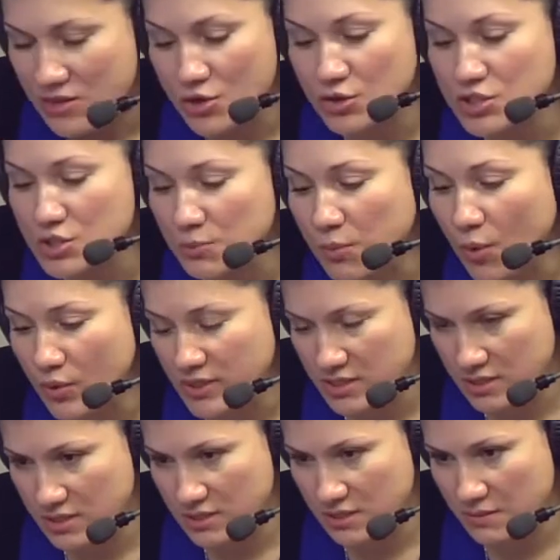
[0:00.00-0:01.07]
your support
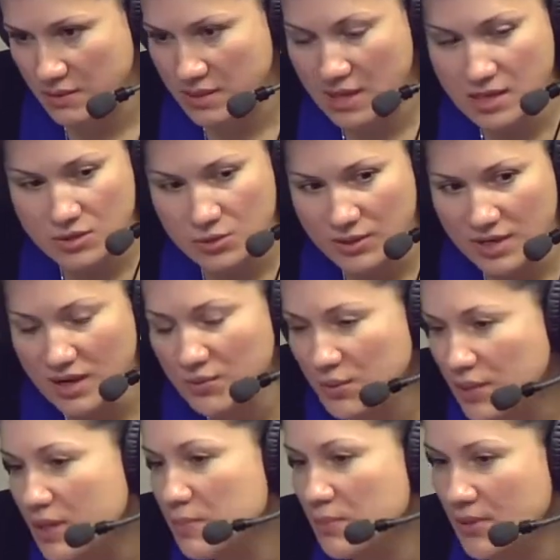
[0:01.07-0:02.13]
system and that you
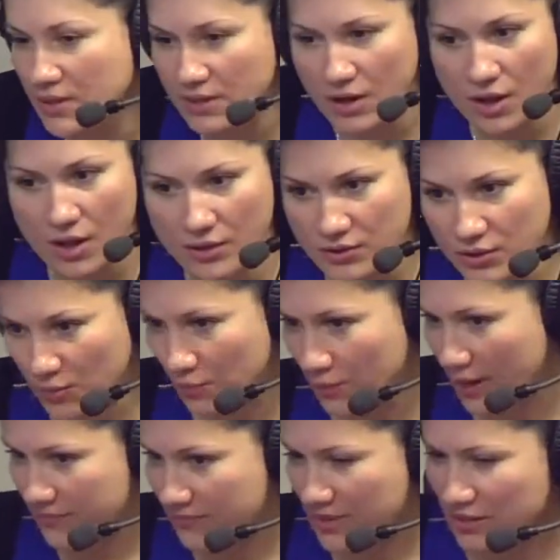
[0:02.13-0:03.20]
can't really put it all on your
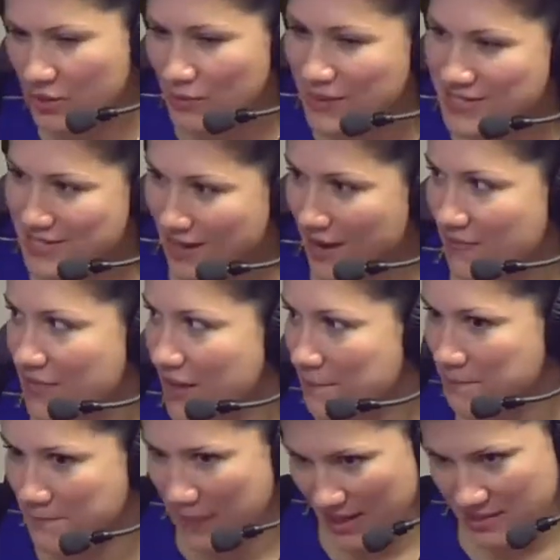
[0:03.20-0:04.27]
wife, that you must have
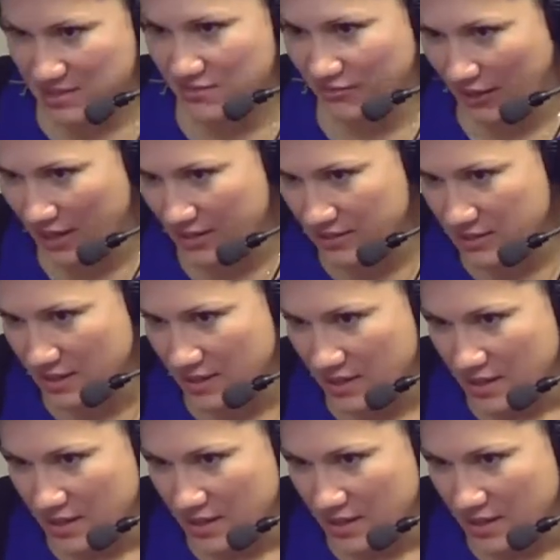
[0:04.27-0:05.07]
that best friend